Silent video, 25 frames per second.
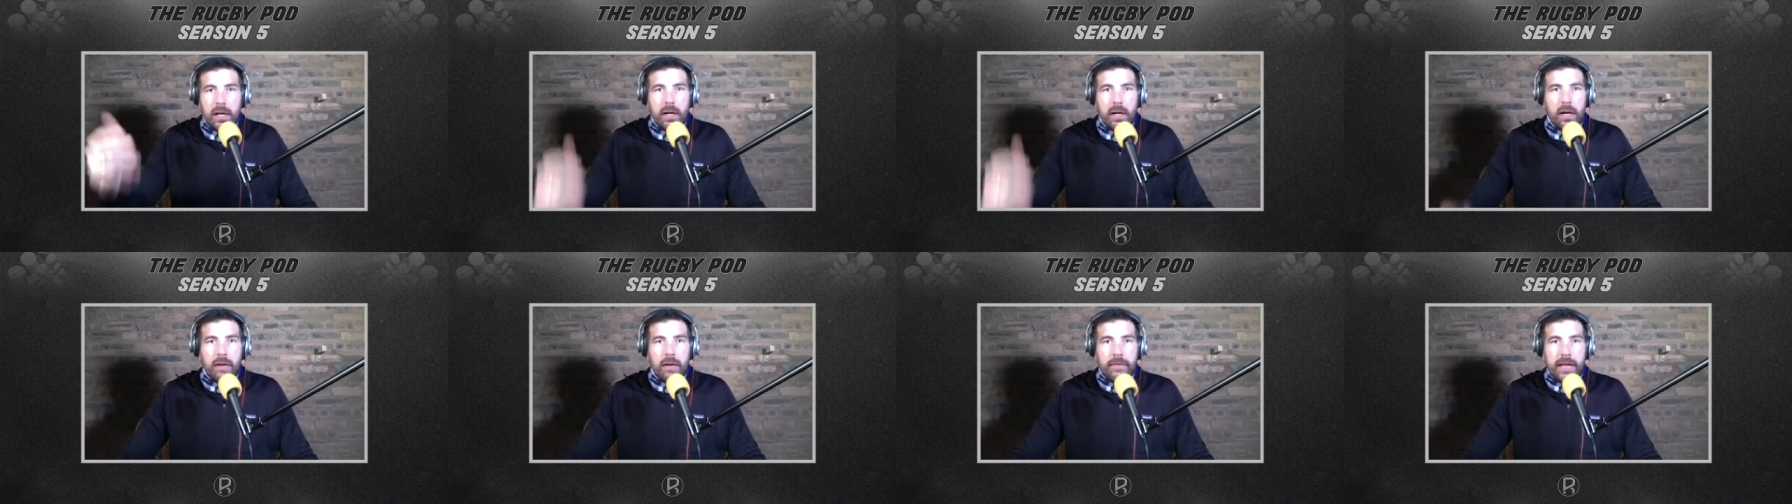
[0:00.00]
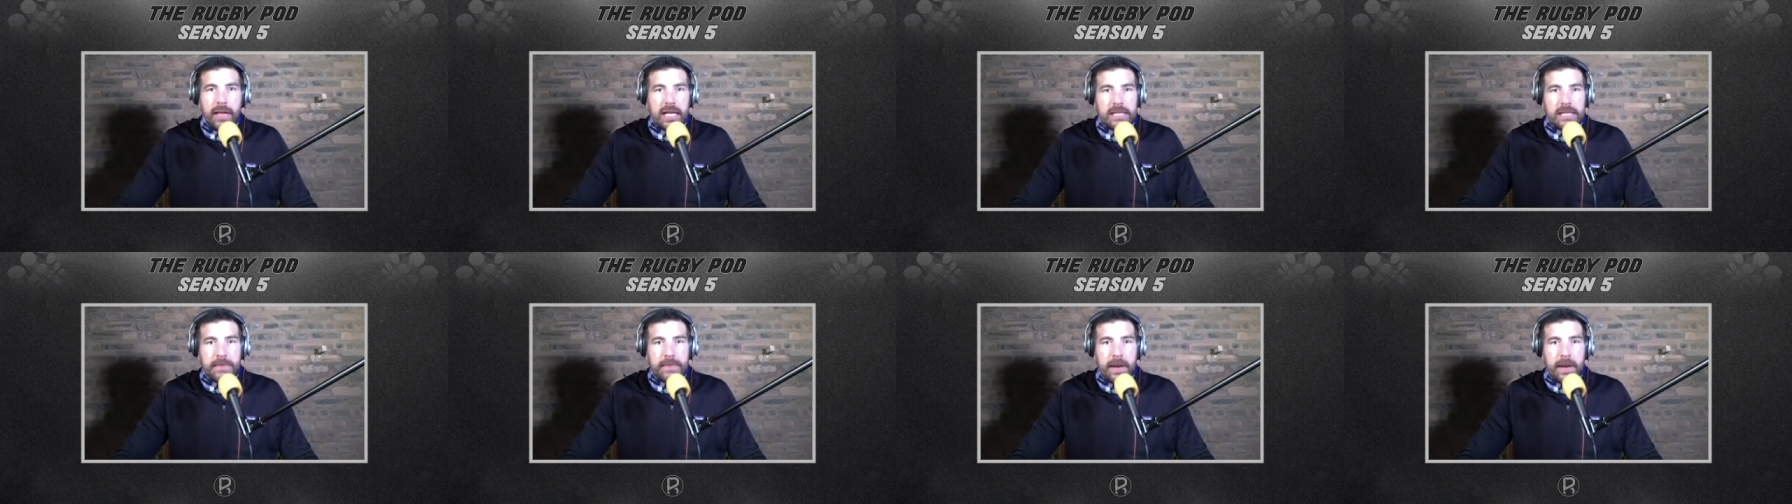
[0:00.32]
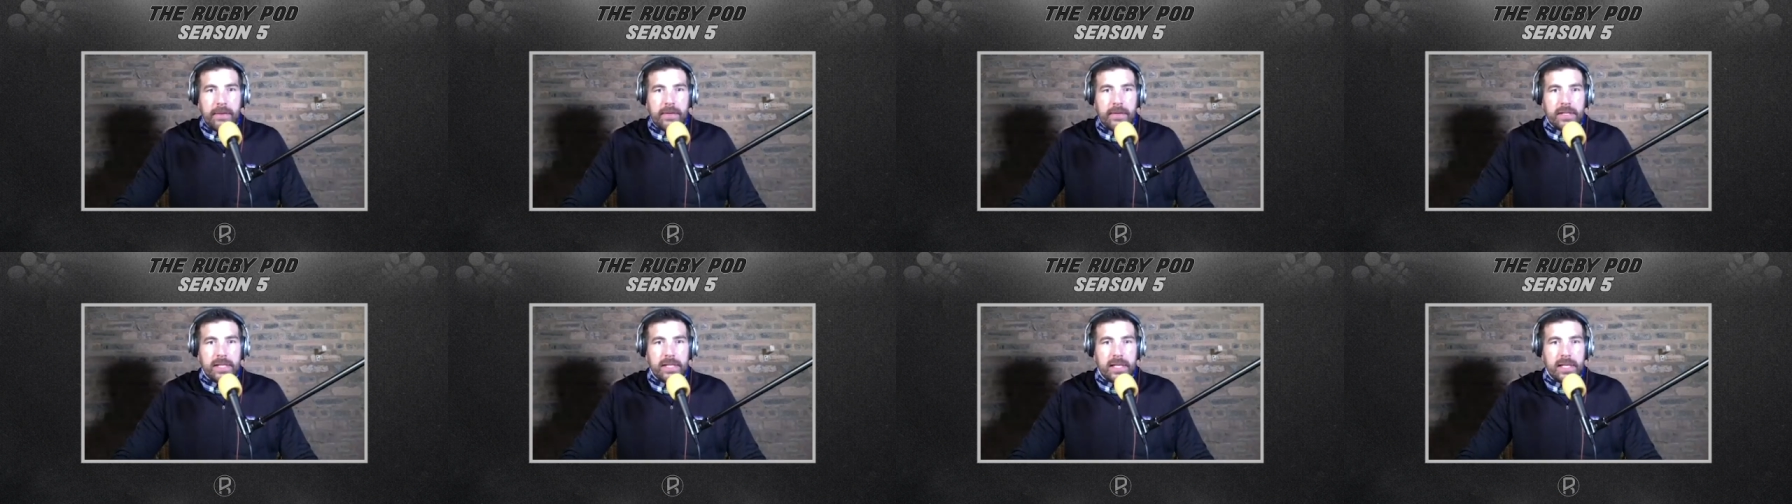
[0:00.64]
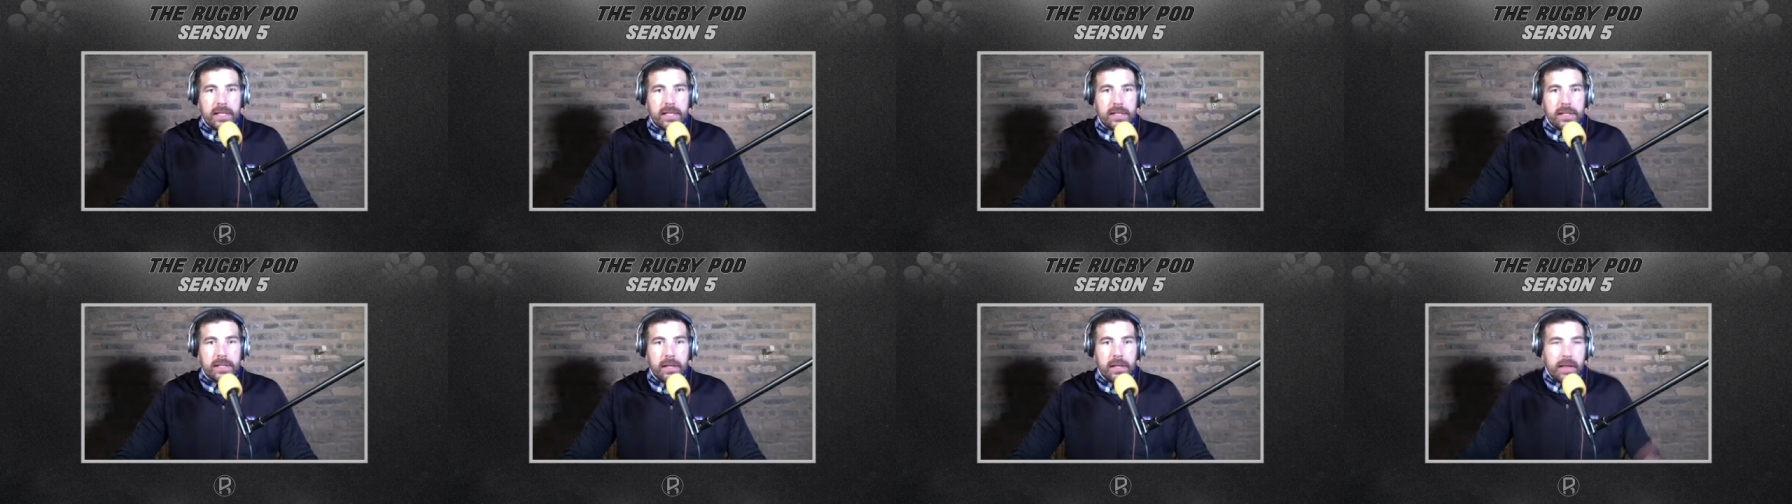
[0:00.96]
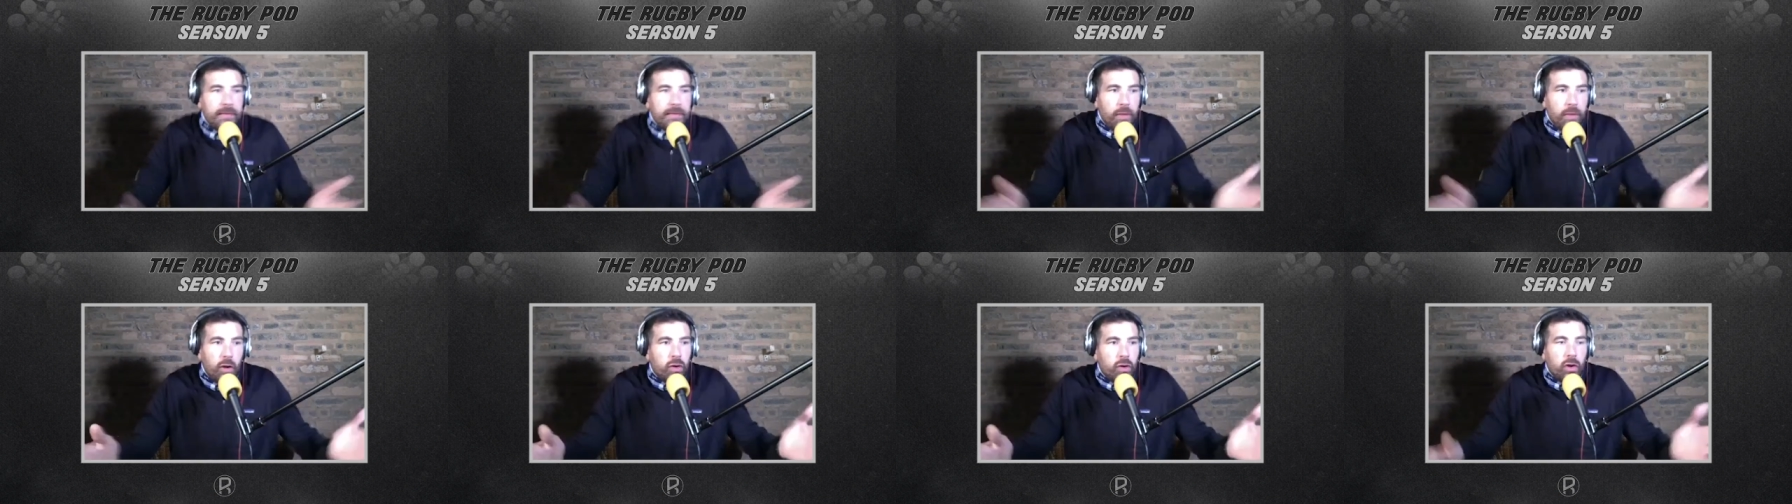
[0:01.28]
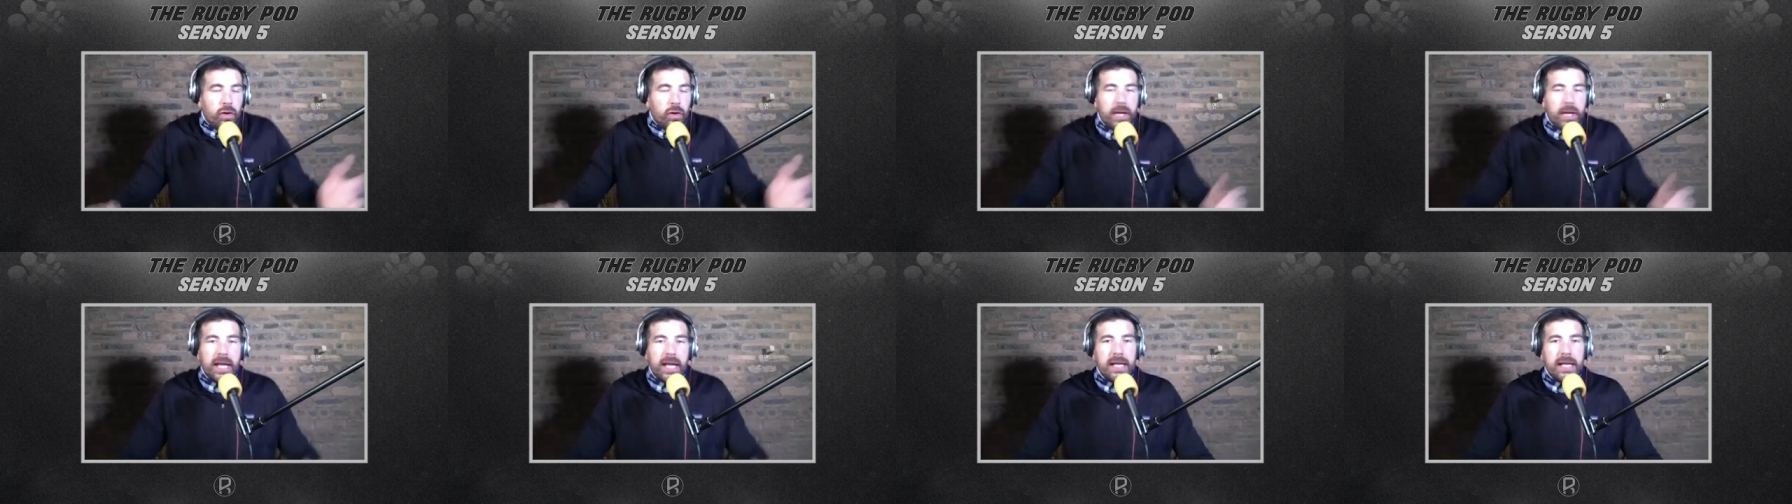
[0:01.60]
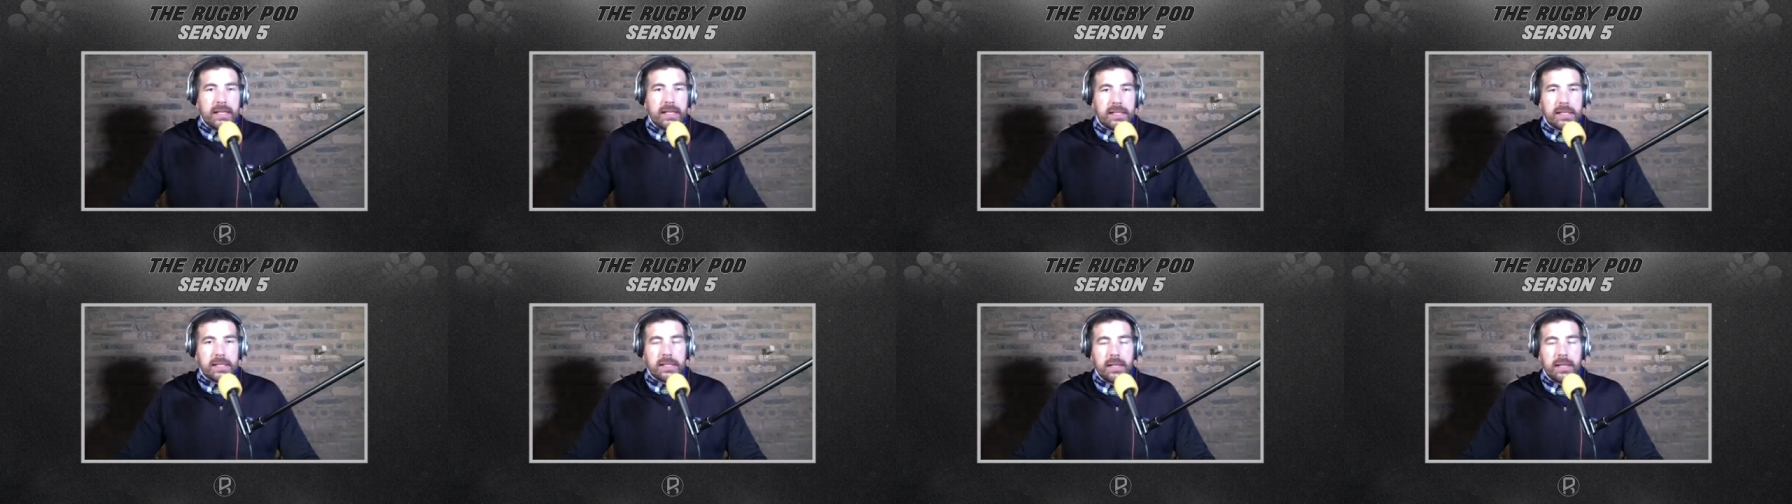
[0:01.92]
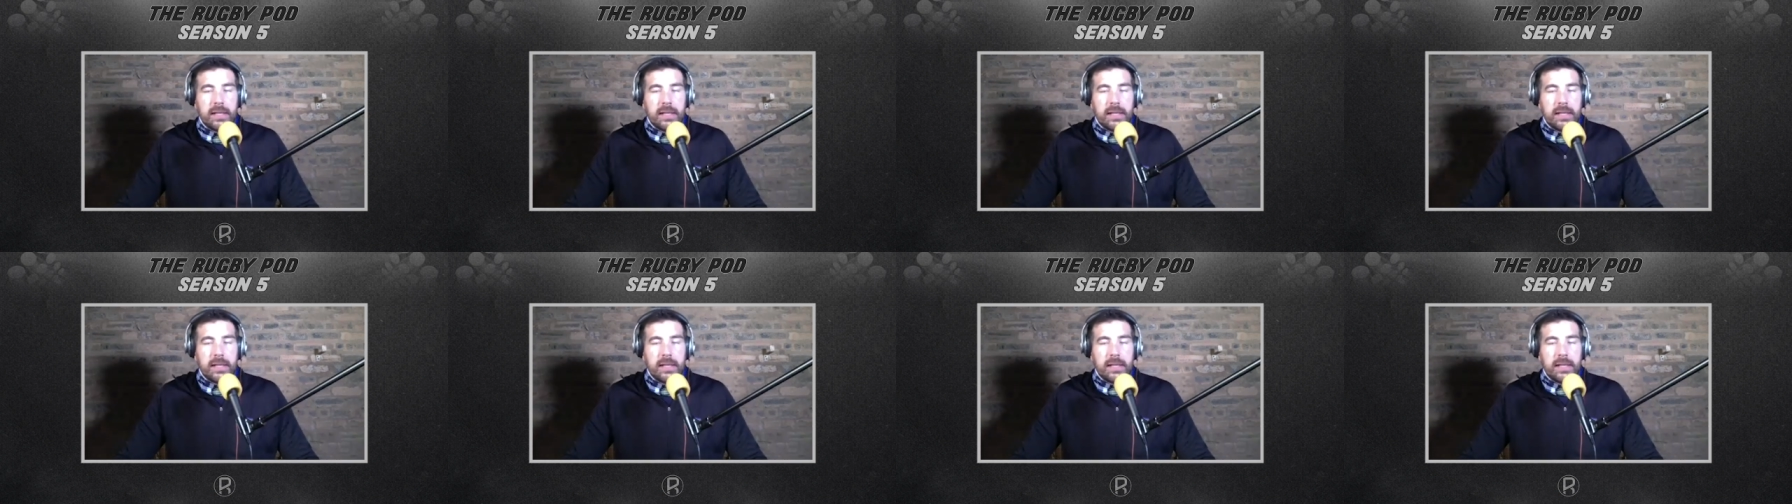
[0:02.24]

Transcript: of the experiences. They've not got kids